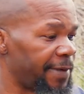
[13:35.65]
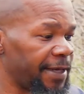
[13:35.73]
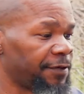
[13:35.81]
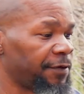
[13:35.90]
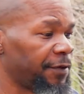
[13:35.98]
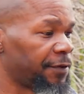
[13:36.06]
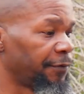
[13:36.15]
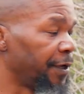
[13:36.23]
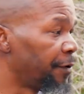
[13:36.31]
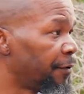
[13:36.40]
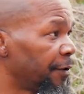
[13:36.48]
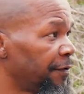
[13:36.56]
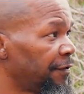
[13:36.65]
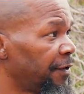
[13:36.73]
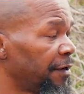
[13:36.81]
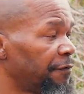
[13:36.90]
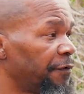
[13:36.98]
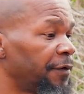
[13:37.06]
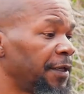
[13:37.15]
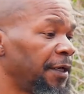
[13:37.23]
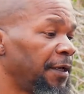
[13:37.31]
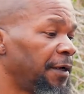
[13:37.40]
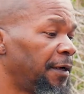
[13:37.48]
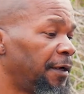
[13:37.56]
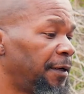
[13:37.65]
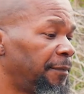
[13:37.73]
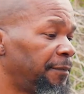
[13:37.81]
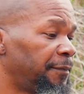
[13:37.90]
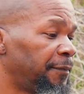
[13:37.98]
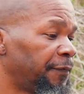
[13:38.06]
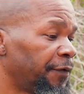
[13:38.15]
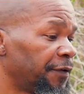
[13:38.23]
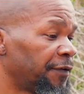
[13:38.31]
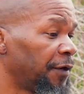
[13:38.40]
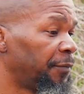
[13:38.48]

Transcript: back to the 3/4 stick for the single